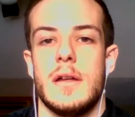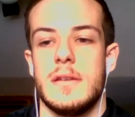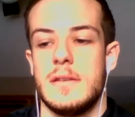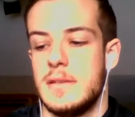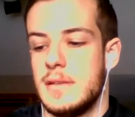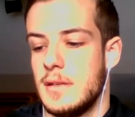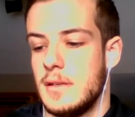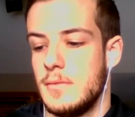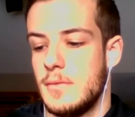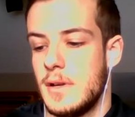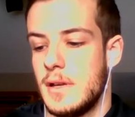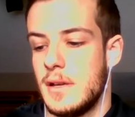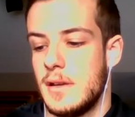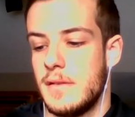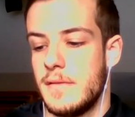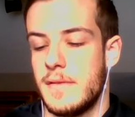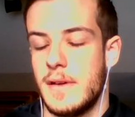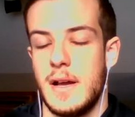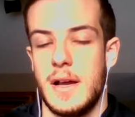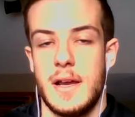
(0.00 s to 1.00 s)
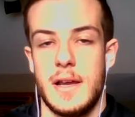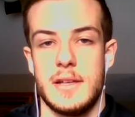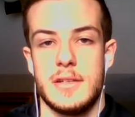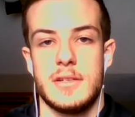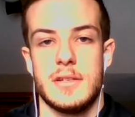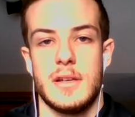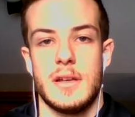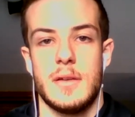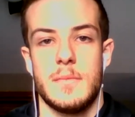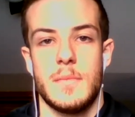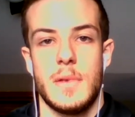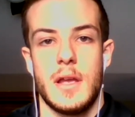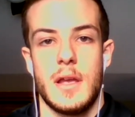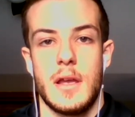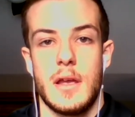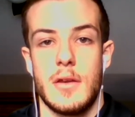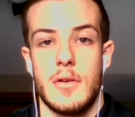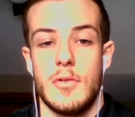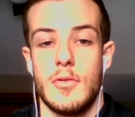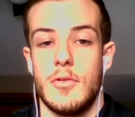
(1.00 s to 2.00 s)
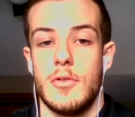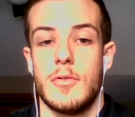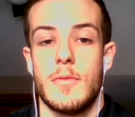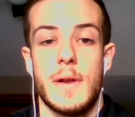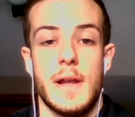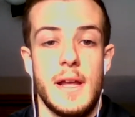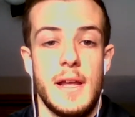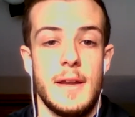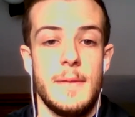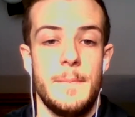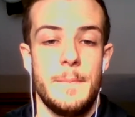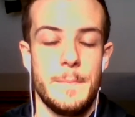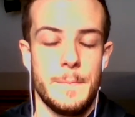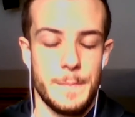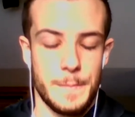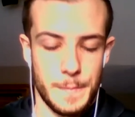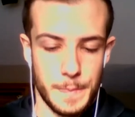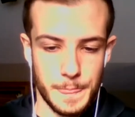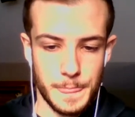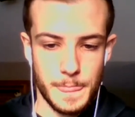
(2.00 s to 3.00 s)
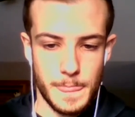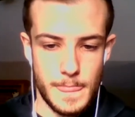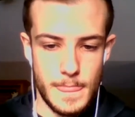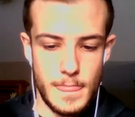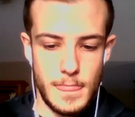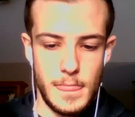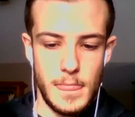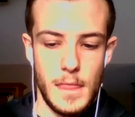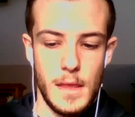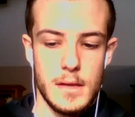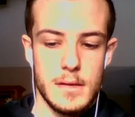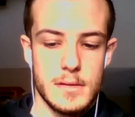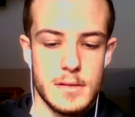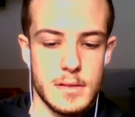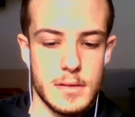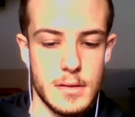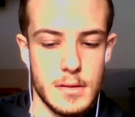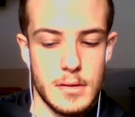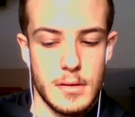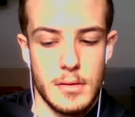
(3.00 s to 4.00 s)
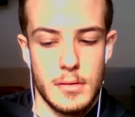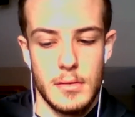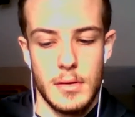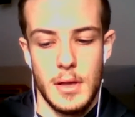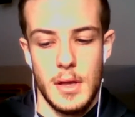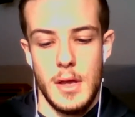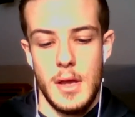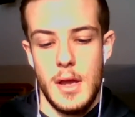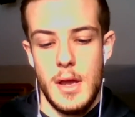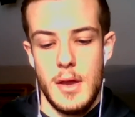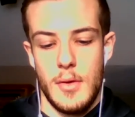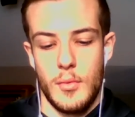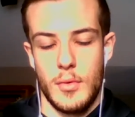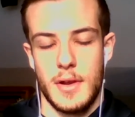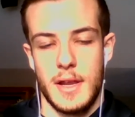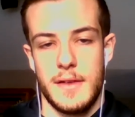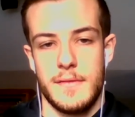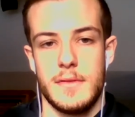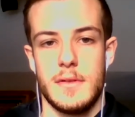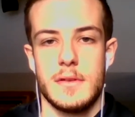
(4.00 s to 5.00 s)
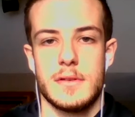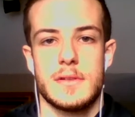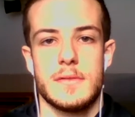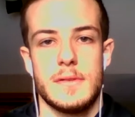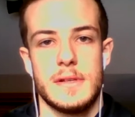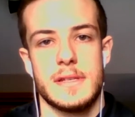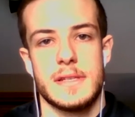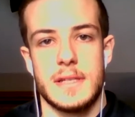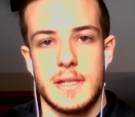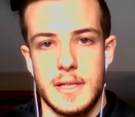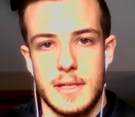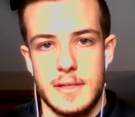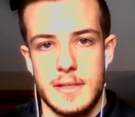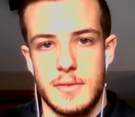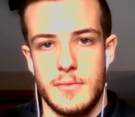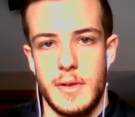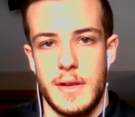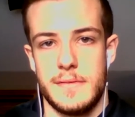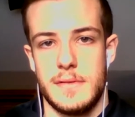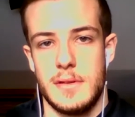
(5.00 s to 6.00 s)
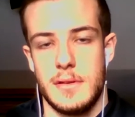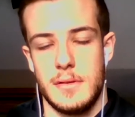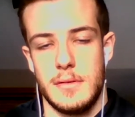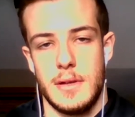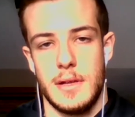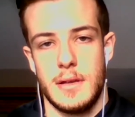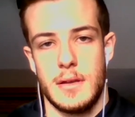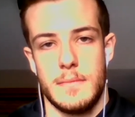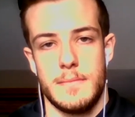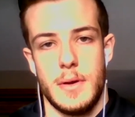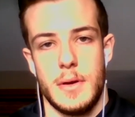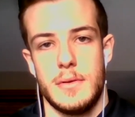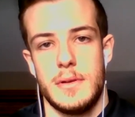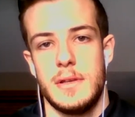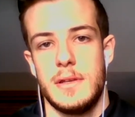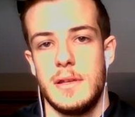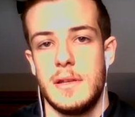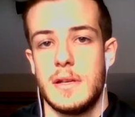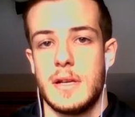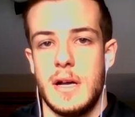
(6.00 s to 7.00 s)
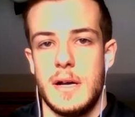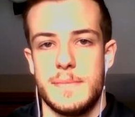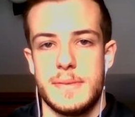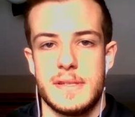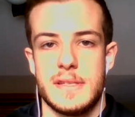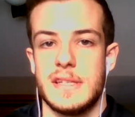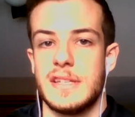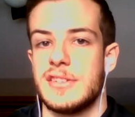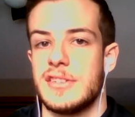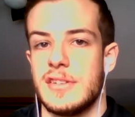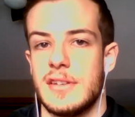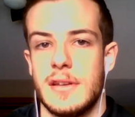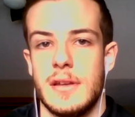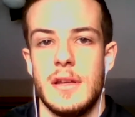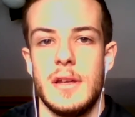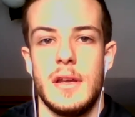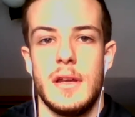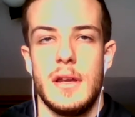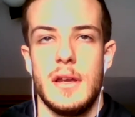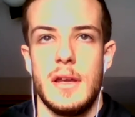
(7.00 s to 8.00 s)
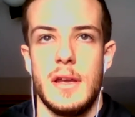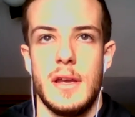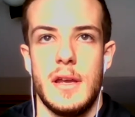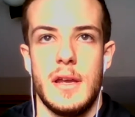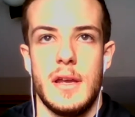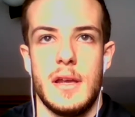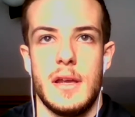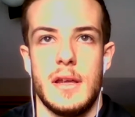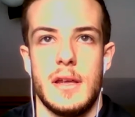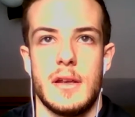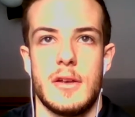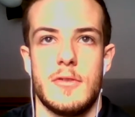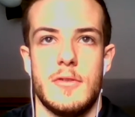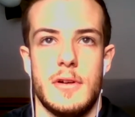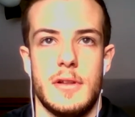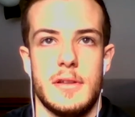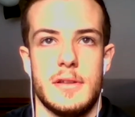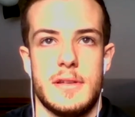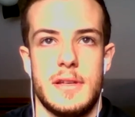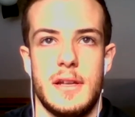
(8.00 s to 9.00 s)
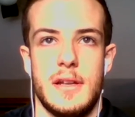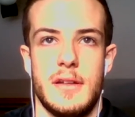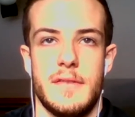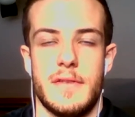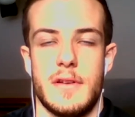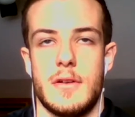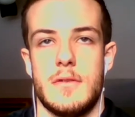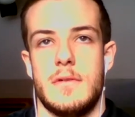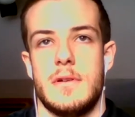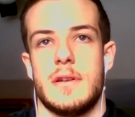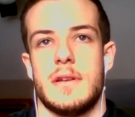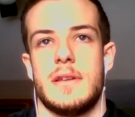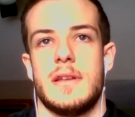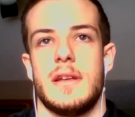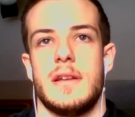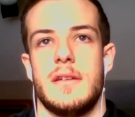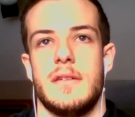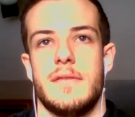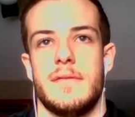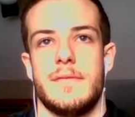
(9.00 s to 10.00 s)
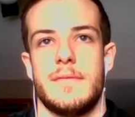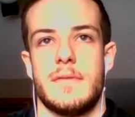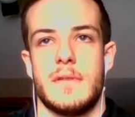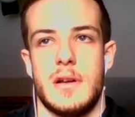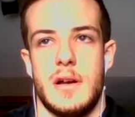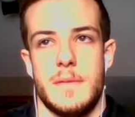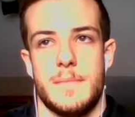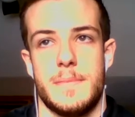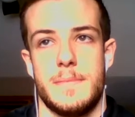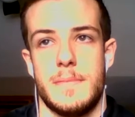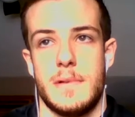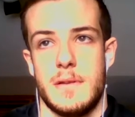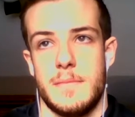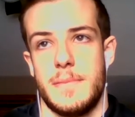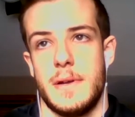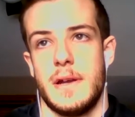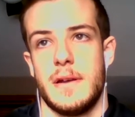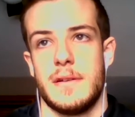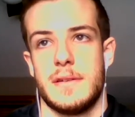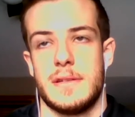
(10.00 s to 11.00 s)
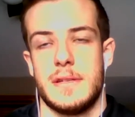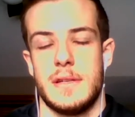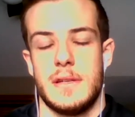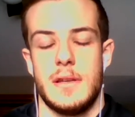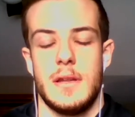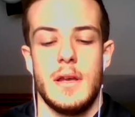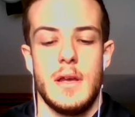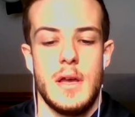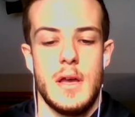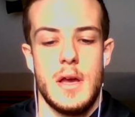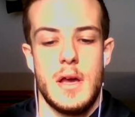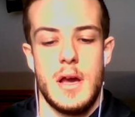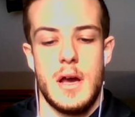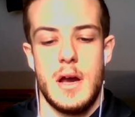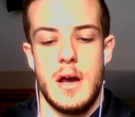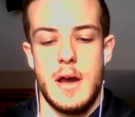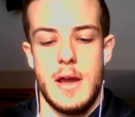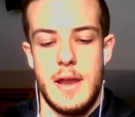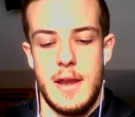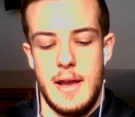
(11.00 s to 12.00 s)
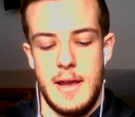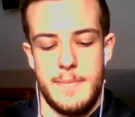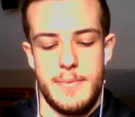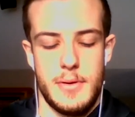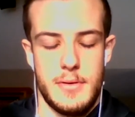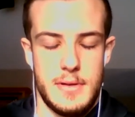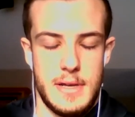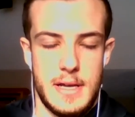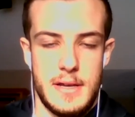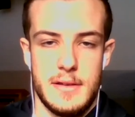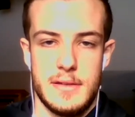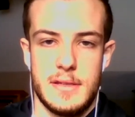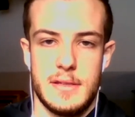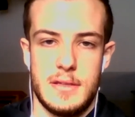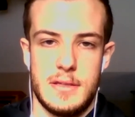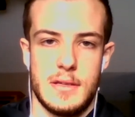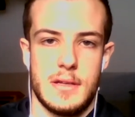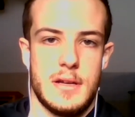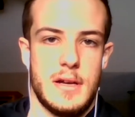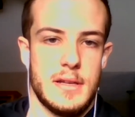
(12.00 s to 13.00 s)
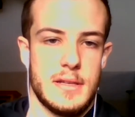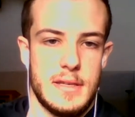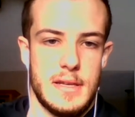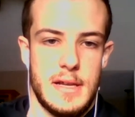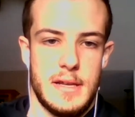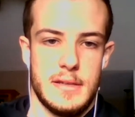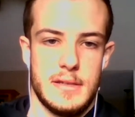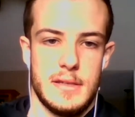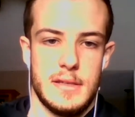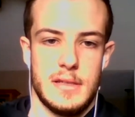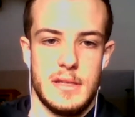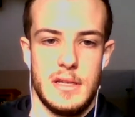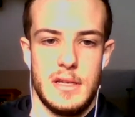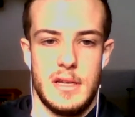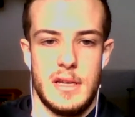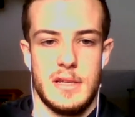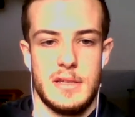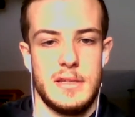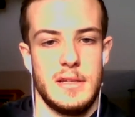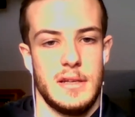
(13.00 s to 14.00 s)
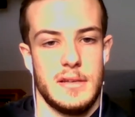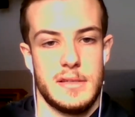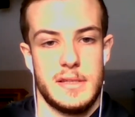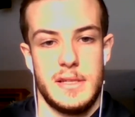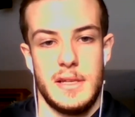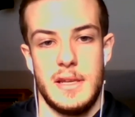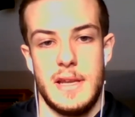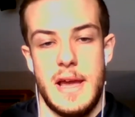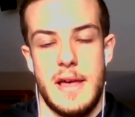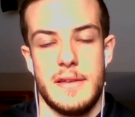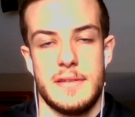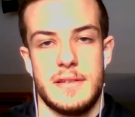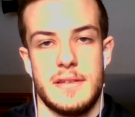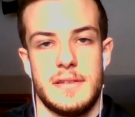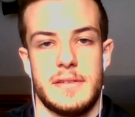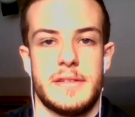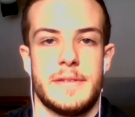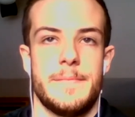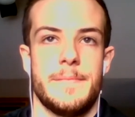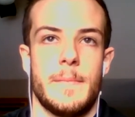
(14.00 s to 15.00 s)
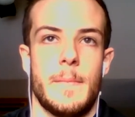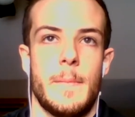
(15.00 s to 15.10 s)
D-Wave, iGEM, and NORAD. So we're given those 3 sites, and we have to do a component decomposition, a qualitative and quantitative comparison, an IPO analysis, a cost analysis, and an SDLC analysis.